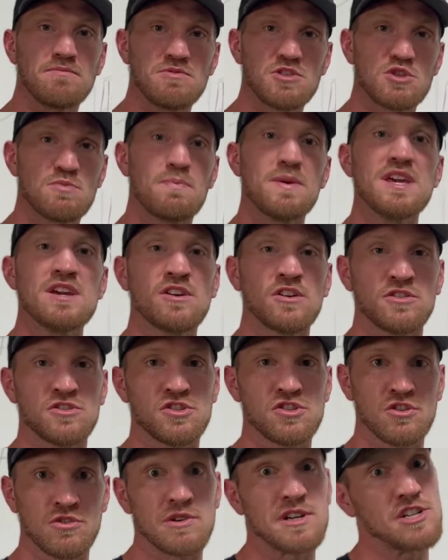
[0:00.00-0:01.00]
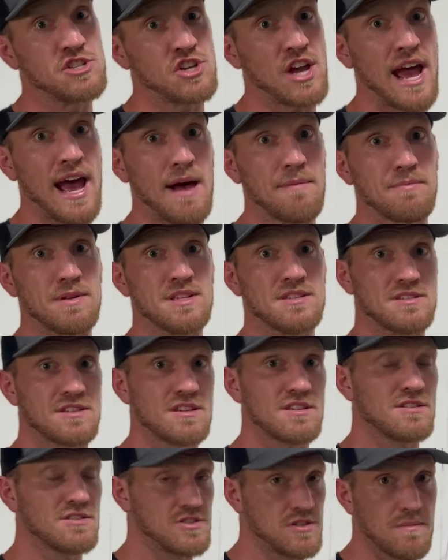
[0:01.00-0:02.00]
speaker screech happens,
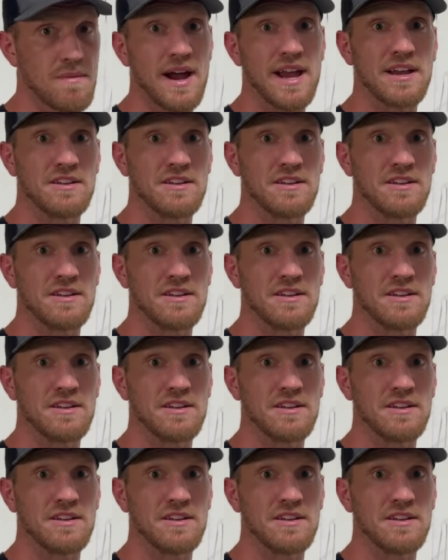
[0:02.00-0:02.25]
to my